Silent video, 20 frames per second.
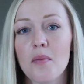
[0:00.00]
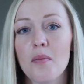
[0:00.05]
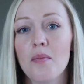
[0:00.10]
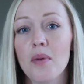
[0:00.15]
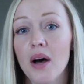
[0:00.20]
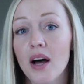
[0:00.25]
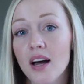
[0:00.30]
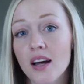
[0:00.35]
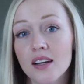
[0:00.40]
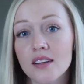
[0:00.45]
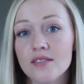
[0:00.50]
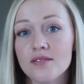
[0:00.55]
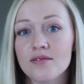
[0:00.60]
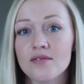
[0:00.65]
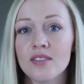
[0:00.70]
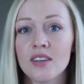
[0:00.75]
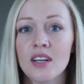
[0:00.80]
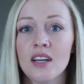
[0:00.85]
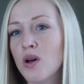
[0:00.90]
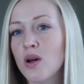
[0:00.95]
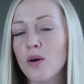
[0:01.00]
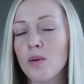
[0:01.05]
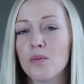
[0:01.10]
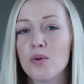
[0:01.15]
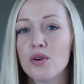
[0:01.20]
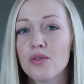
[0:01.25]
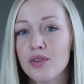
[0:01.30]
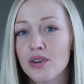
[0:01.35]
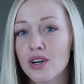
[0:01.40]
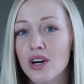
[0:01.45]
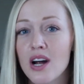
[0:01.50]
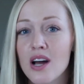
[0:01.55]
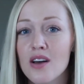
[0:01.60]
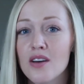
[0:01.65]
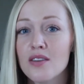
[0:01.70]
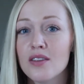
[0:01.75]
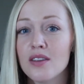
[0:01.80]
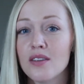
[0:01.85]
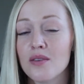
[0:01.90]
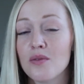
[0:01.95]
but improving your
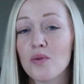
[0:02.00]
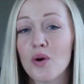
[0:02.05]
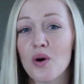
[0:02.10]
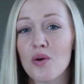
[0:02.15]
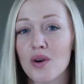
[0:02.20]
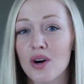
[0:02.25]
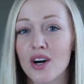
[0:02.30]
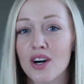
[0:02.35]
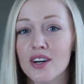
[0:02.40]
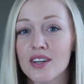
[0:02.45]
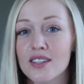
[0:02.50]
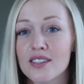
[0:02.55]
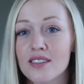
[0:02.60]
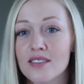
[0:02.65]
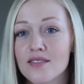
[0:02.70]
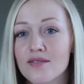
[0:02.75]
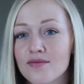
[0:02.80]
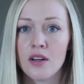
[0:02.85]
health won't hurt.